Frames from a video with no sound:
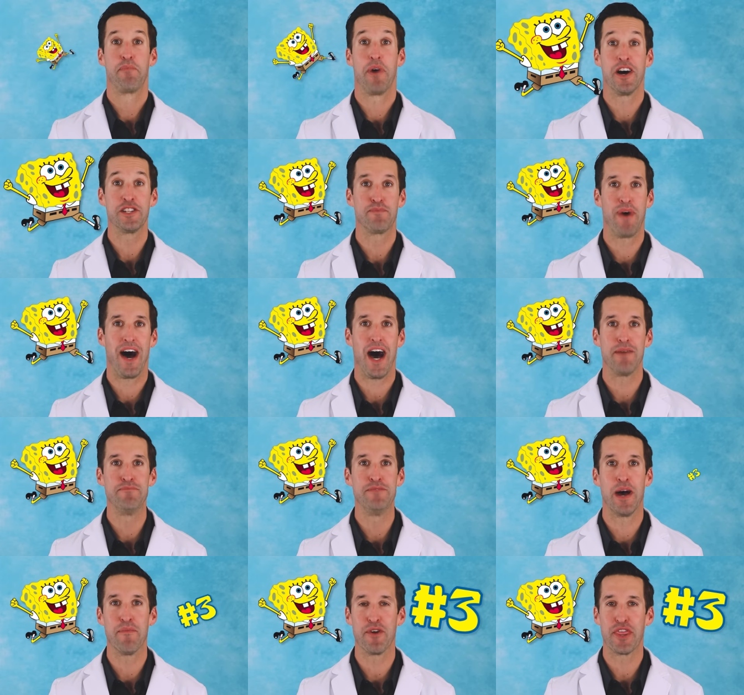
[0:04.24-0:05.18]
SpongeBob
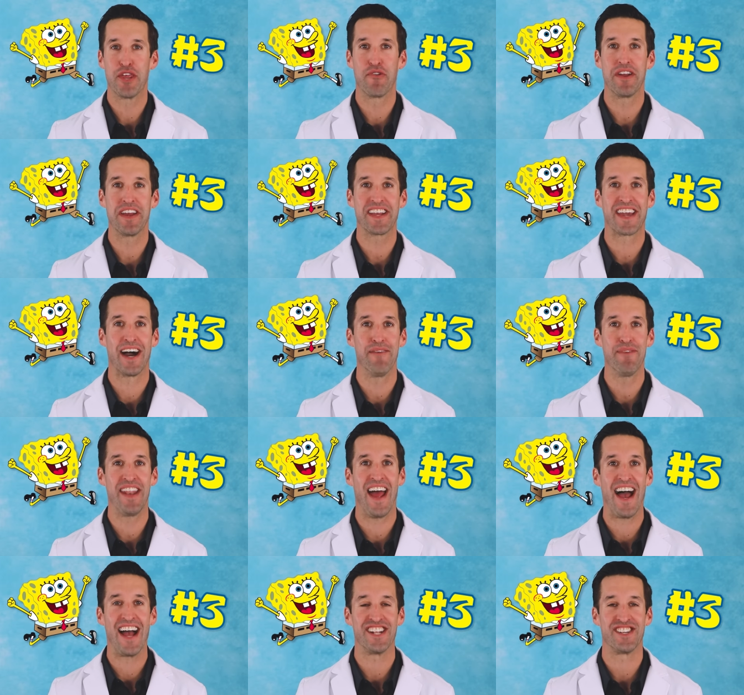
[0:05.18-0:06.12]
number three coming
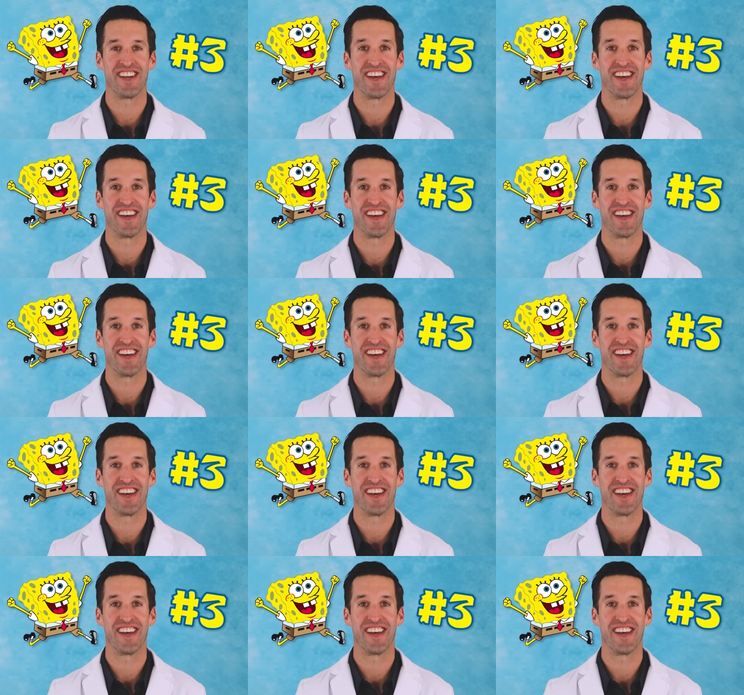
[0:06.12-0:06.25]
at